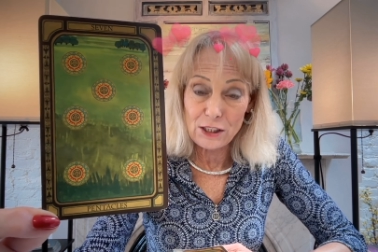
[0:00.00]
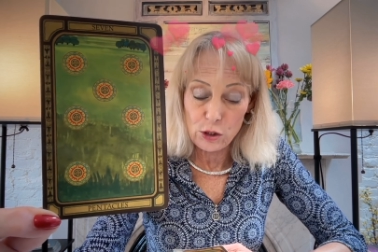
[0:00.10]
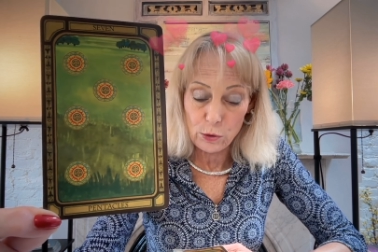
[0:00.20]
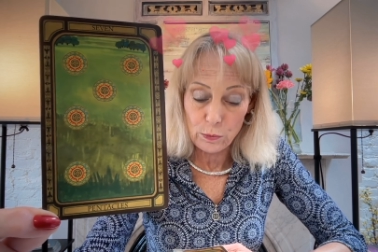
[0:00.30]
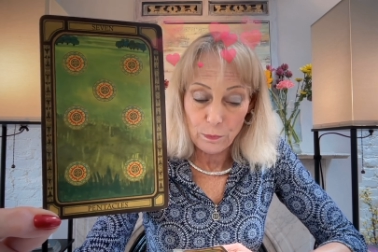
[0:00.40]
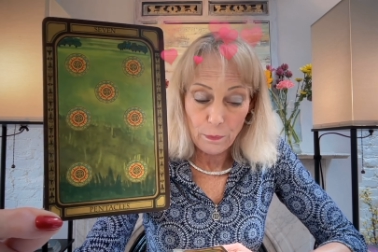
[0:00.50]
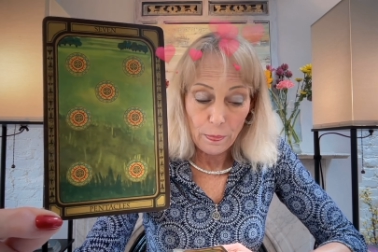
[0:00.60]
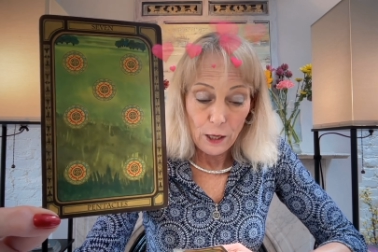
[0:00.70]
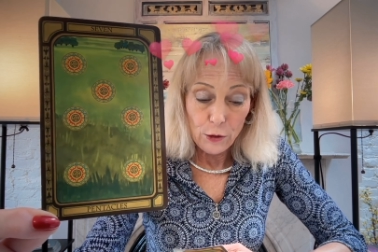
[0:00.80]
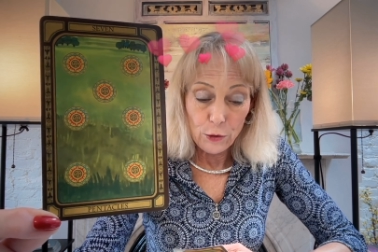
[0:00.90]
So
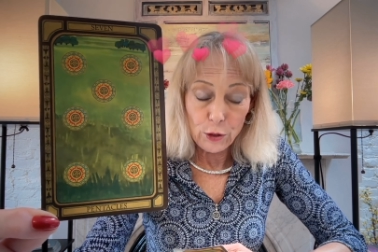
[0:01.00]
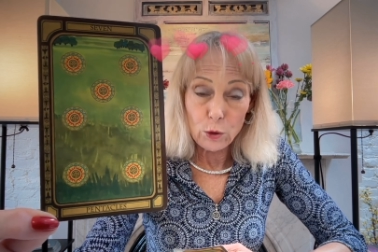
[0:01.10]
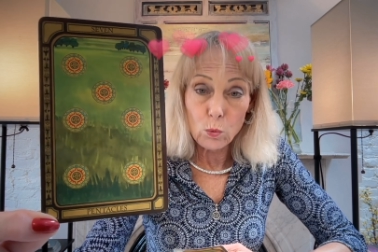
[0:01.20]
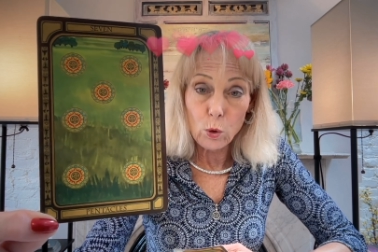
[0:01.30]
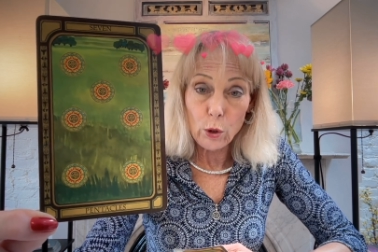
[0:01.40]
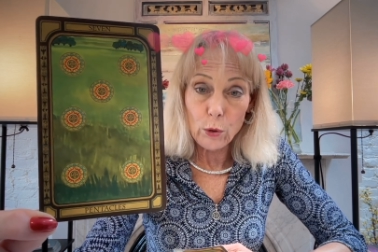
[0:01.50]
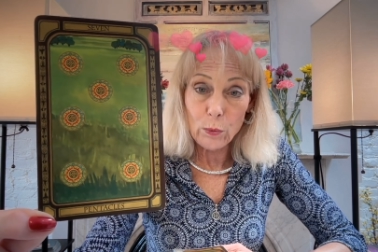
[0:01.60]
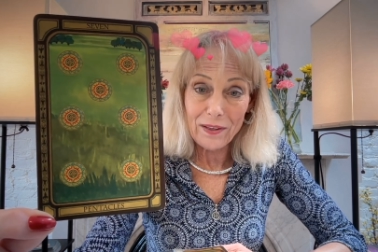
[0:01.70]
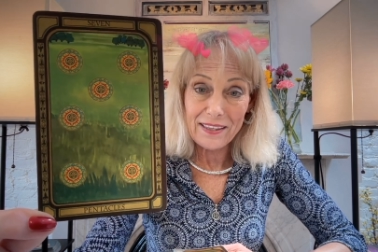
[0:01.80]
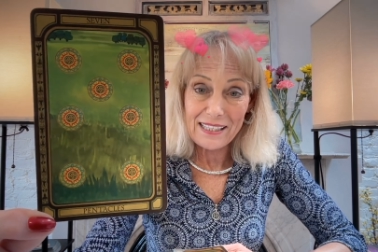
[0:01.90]
you're going to work
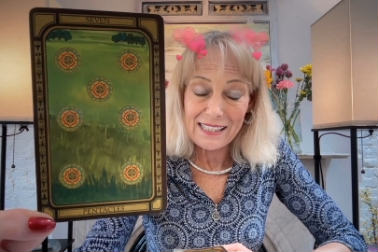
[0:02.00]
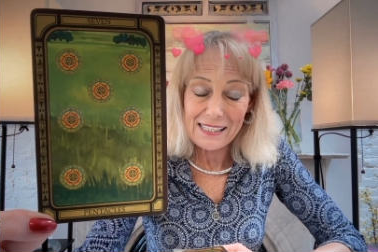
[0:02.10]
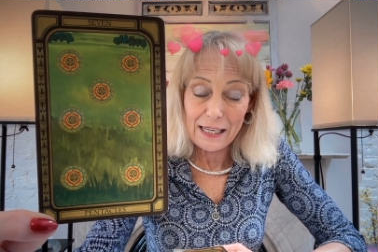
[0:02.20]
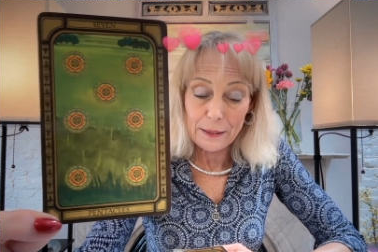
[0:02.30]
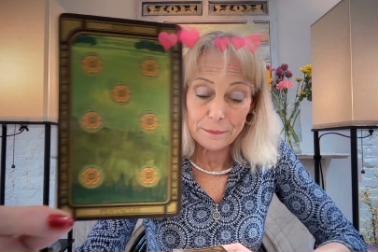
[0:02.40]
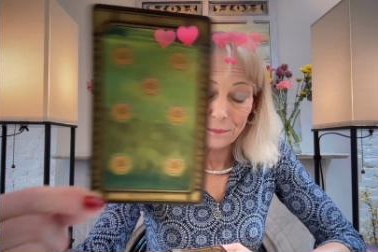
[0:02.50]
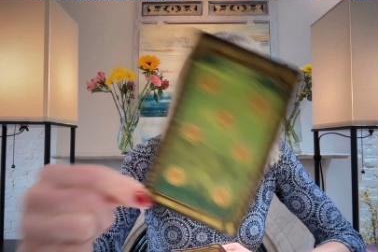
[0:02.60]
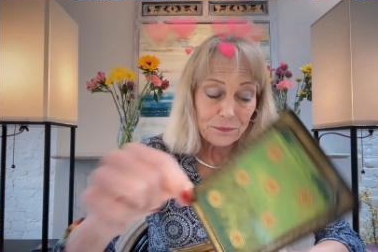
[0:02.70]
with this um,